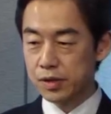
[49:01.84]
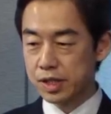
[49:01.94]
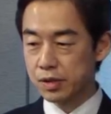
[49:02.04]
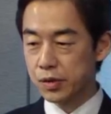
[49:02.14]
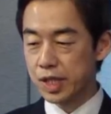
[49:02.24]

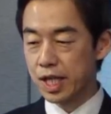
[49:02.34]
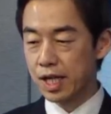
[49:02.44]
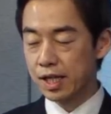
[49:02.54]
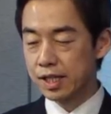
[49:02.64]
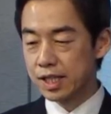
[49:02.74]
the, we
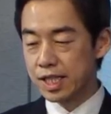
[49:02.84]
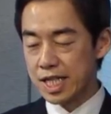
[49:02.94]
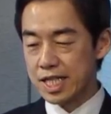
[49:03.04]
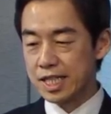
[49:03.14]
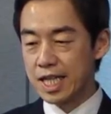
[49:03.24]
are
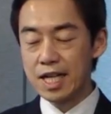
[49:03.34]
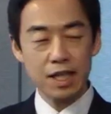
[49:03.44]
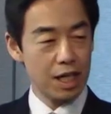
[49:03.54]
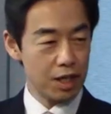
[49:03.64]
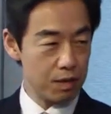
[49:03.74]
in the
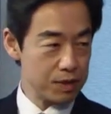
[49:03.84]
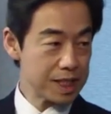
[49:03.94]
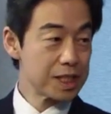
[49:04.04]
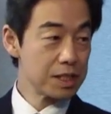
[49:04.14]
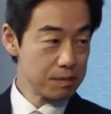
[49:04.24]
era of
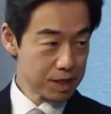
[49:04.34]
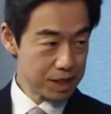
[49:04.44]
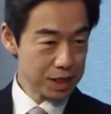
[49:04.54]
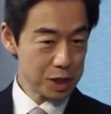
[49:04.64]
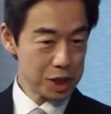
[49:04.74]
economic
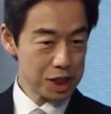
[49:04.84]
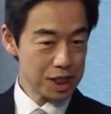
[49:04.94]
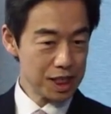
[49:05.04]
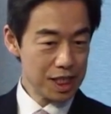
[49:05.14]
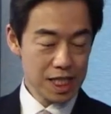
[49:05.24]

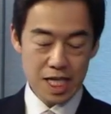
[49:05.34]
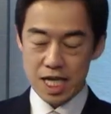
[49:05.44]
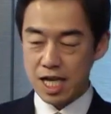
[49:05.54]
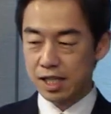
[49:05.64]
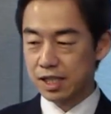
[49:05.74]
security,
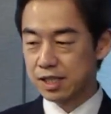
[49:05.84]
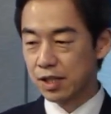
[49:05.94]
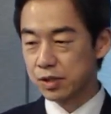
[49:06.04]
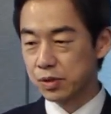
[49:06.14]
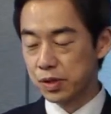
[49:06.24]
and
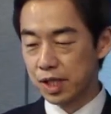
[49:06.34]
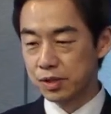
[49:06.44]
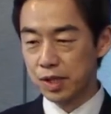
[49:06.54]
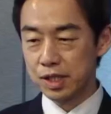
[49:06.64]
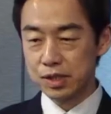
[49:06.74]
South Korea
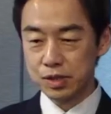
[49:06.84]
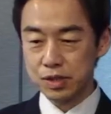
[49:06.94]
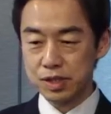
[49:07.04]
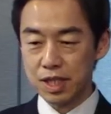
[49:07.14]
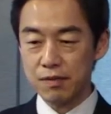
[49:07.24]
tried
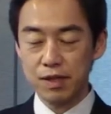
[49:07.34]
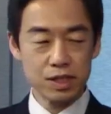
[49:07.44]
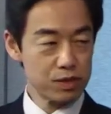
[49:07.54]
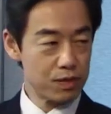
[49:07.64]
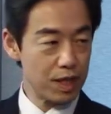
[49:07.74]
to
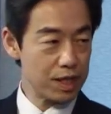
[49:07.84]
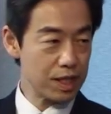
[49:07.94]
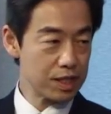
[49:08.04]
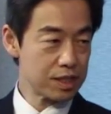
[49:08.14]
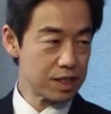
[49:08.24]
diversify
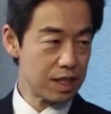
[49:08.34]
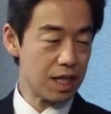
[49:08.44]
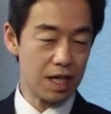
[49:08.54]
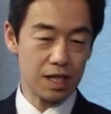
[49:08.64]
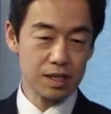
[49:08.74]
its
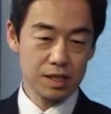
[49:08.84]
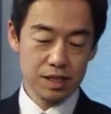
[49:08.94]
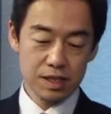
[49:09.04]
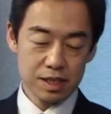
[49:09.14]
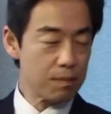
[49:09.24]
uh,
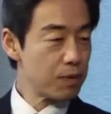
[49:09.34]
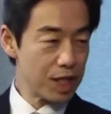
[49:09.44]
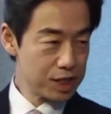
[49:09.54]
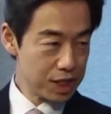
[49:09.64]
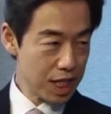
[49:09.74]
supply
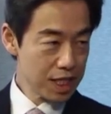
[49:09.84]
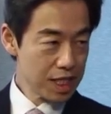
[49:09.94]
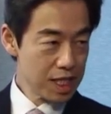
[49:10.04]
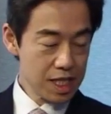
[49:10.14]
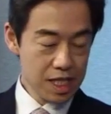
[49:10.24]
chain.
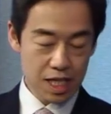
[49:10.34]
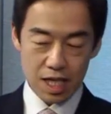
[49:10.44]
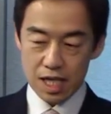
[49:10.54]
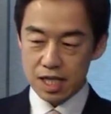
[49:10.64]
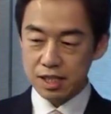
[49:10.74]

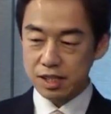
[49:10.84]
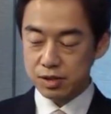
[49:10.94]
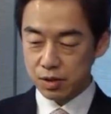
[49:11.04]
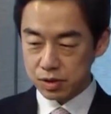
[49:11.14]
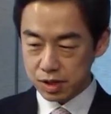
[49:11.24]
Uh, in this
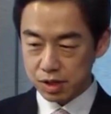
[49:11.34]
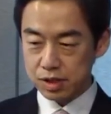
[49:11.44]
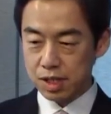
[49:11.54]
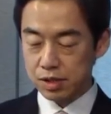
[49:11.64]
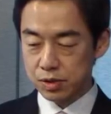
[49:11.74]
context,
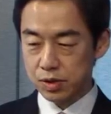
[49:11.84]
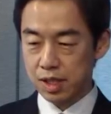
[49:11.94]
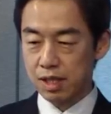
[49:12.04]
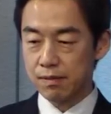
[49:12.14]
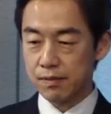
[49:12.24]
South
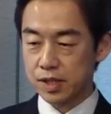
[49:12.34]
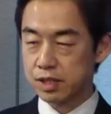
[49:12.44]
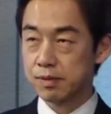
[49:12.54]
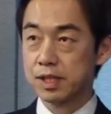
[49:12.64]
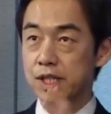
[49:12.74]
Korean government,
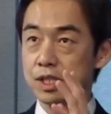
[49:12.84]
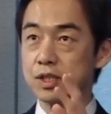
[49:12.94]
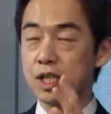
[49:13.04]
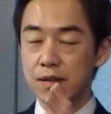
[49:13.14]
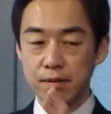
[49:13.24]
especially
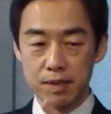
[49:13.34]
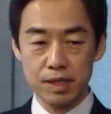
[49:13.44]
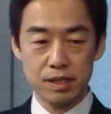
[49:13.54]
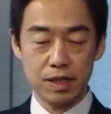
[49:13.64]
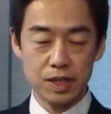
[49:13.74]
Yoon
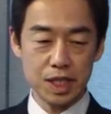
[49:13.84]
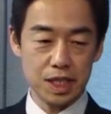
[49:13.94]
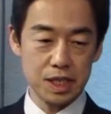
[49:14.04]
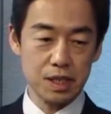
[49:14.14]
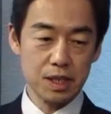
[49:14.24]
government, uh,
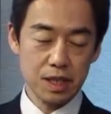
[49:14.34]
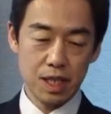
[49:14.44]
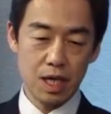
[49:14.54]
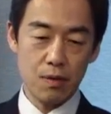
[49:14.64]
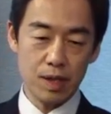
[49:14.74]
really
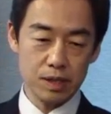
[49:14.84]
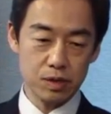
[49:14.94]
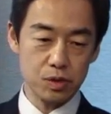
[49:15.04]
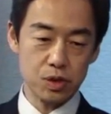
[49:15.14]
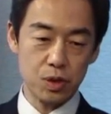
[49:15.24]
want
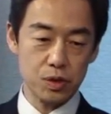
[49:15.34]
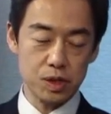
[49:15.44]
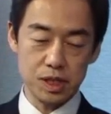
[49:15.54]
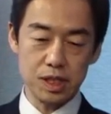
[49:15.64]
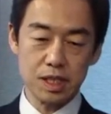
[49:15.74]
to show
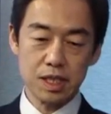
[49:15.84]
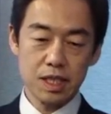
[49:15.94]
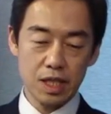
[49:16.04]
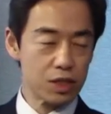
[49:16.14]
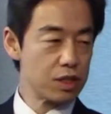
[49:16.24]
the
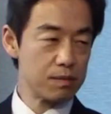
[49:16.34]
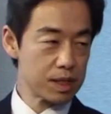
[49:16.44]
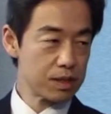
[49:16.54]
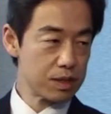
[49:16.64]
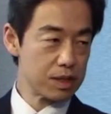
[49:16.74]

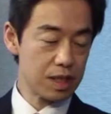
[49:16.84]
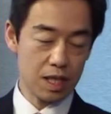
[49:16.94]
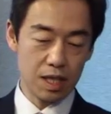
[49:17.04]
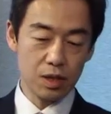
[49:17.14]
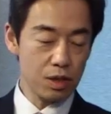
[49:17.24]
economic
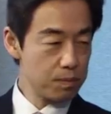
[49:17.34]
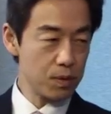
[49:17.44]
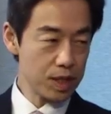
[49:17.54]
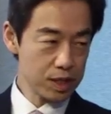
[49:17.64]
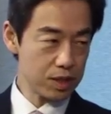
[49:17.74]
uh,
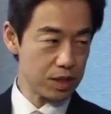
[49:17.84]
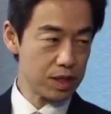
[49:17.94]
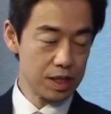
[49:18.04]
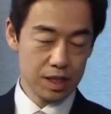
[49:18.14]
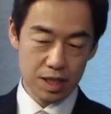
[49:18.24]
cooperation,
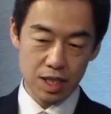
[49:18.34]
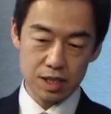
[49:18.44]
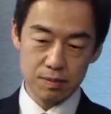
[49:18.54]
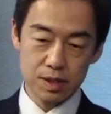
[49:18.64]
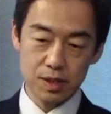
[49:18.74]

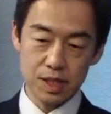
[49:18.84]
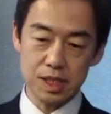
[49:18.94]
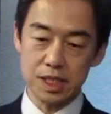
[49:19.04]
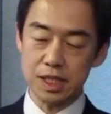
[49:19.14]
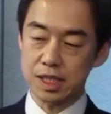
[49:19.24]
especially
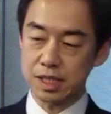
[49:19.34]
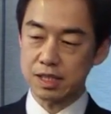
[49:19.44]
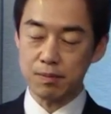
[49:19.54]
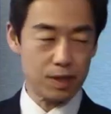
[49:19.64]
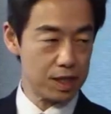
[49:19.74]
the
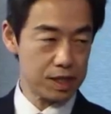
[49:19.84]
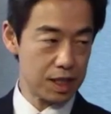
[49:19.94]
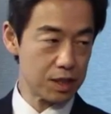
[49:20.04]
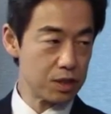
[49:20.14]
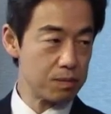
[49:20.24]
supply
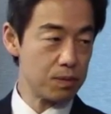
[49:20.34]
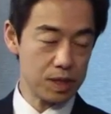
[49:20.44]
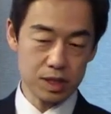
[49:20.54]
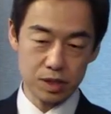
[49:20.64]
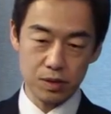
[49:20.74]
chain
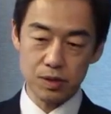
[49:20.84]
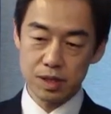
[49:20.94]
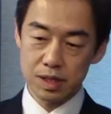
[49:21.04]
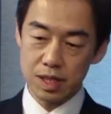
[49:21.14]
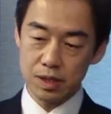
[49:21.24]
cooperation,
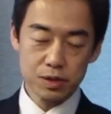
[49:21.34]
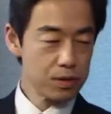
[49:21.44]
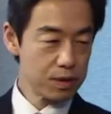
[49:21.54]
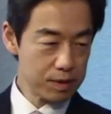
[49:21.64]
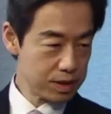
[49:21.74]
not
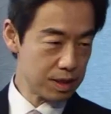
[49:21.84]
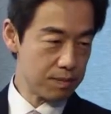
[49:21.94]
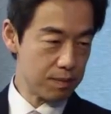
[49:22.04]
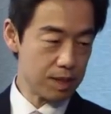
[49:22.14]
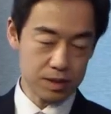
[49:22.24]
only with
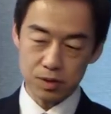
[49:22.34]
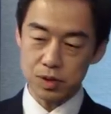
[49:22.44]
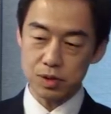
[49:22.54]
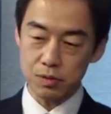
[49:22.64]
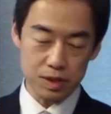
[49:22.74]
Japan but
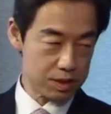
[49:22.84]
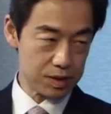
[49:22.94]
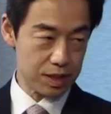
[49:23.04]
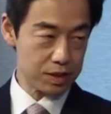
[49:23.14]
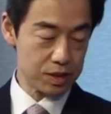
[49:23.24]
also with the
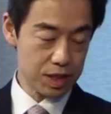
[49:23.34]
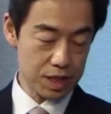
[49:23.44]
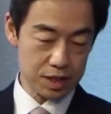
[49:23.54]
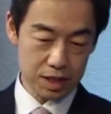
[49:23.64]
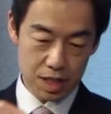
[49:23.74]
United
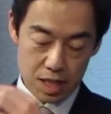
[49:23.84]
States.